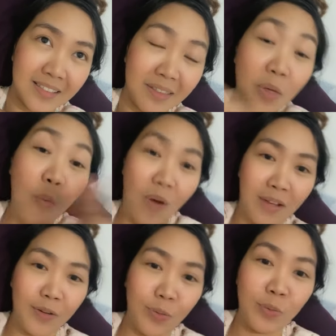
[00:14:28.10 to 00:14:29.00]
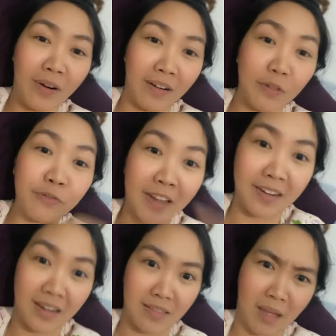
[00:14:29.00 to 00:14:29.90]
the one who are
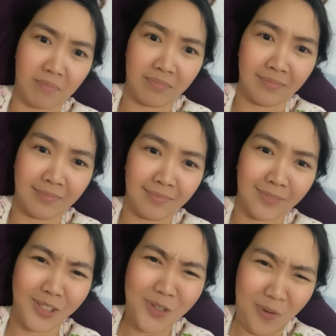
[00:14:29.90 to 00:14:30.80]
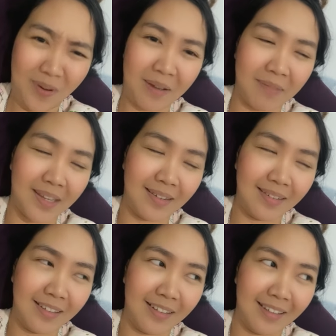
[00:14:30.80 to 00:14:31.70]
offending them. Do you know what I
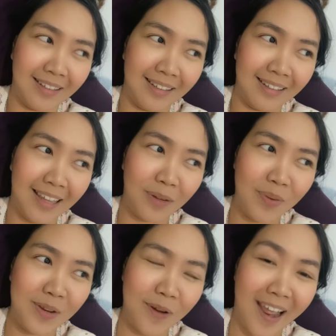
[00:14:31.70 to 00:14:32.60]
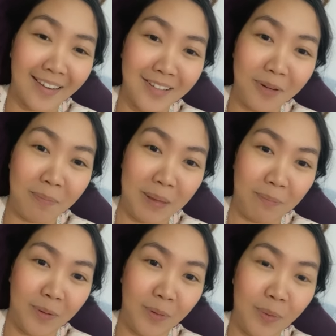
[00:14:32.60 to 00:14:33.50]
mean? Like when you answer
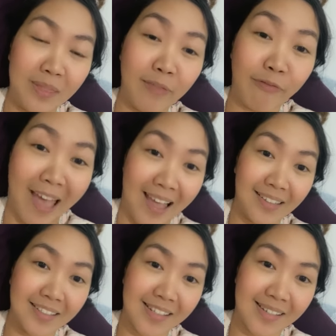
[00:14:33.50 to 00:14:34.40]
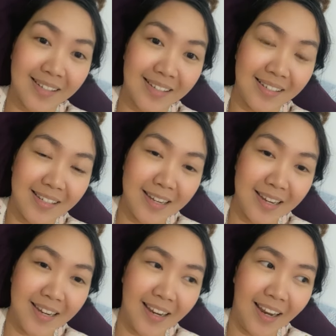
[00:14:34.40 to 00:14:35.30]
people with facts,
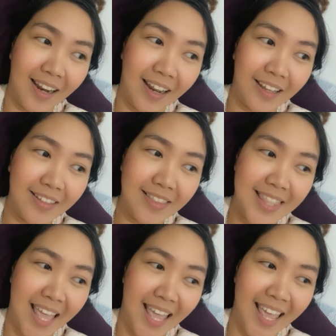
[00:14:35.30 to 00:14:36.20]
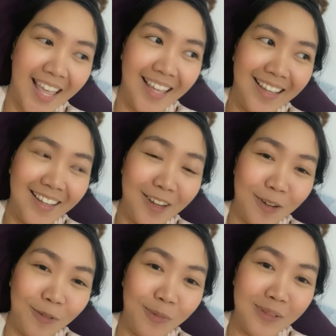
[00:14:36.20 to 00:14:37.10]
they
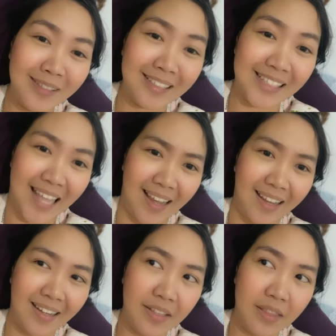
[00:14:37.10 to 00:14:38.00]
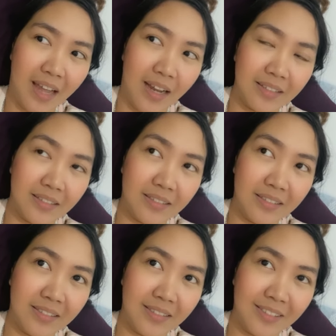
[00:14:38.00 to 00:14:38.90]
will say that,
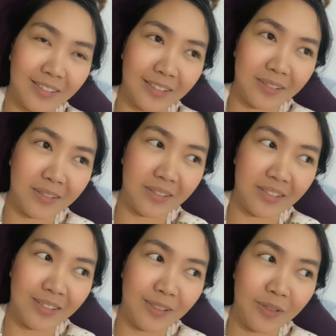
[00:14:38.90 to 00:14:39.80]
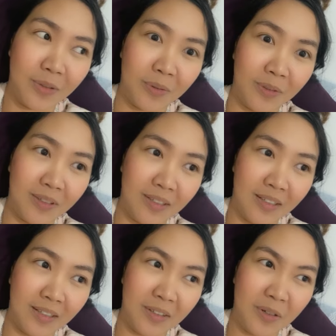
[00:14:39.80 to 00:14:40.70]
you know,
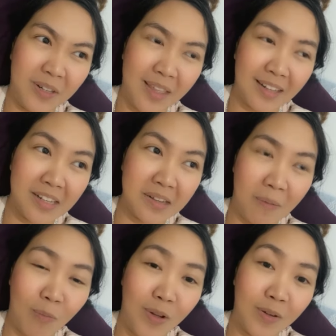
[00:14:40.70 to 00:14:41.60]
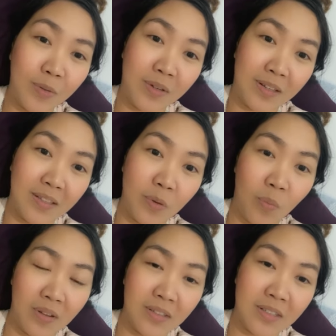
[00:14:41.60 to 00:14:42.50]
you're that someone who doesn't
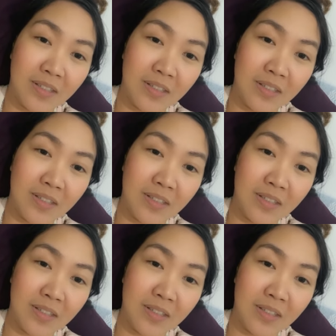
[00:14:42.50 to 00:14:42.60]
want